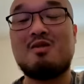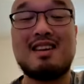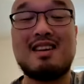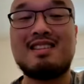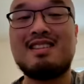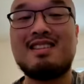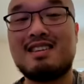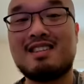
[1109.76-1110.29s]
and
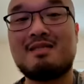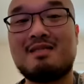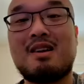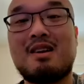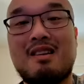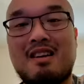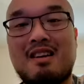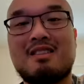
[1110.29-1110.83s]
it takes up a
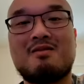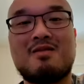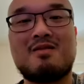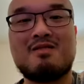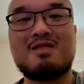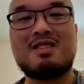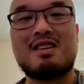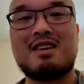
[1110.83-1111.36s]
lot of
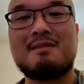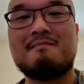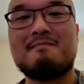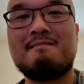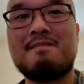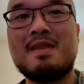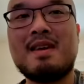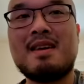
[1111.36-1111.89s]
your time.
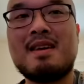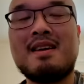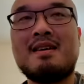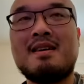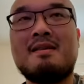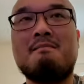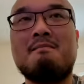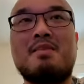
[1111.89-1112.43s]

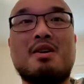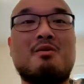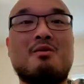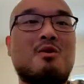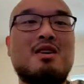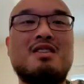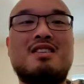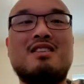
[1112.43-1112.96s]
But
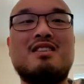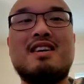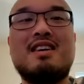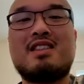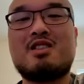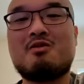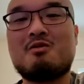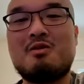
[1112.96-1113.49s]
once you
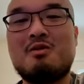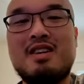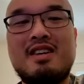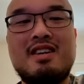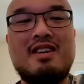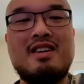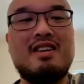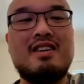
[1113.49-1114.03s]
get through
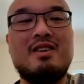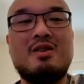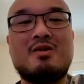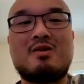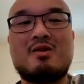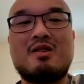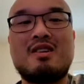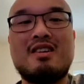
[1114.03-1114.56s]
it,
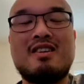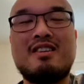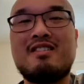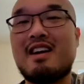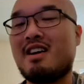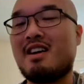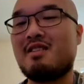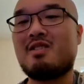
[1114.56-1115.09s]
you're
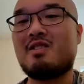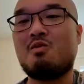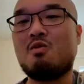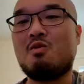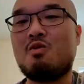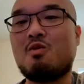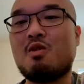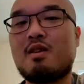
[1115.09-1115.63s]
out of the
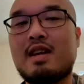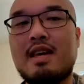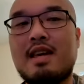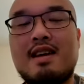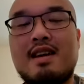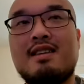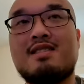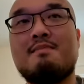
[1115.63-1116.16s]
woodwork, and
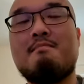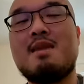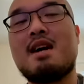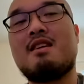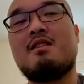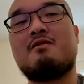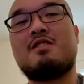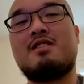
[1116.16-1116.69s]
then it's a
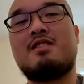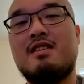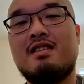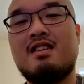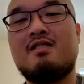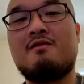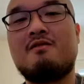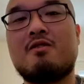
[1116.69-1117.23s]
matter of
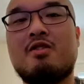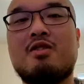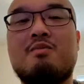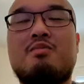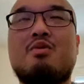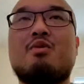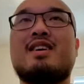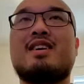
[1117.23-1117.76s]
studying for your
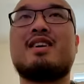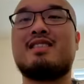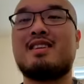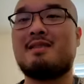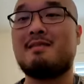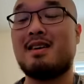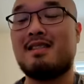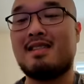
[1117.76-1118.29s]
board
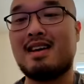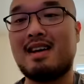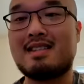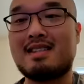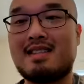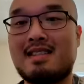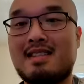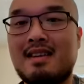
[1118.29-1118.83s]
exam, and
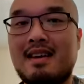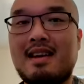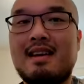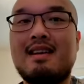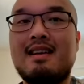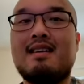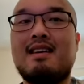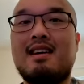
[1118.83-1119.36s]
that's
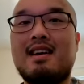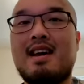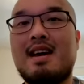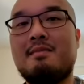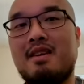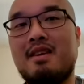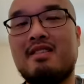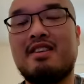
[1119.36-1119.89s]

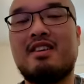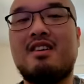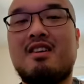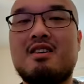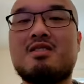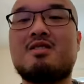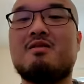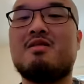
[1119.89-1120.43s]
admittedly
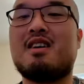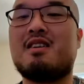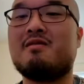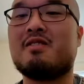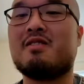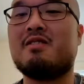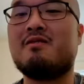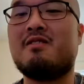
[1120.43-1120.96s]
also not
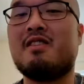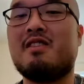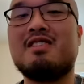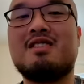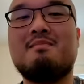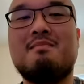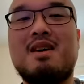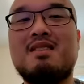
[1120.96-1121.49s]
very fun.
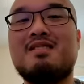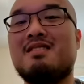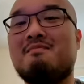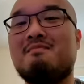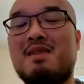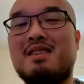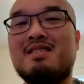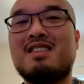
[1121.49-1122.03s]
It's months
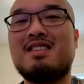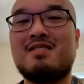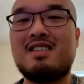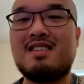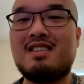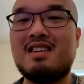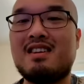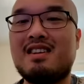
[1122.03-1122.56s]
and months of
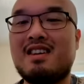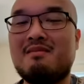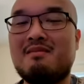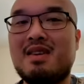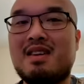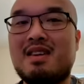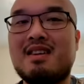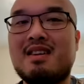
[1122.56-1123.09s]
studying
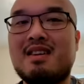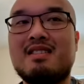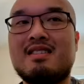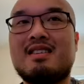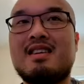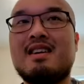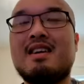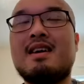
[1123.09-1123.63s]

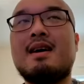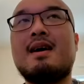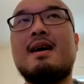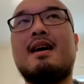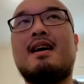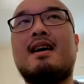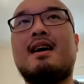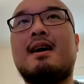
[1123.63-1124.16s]
because
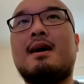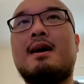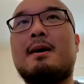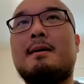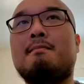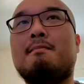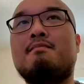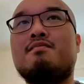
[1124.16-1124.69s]

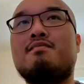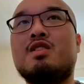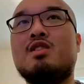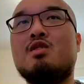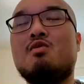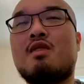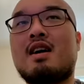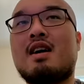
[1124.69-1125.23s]
you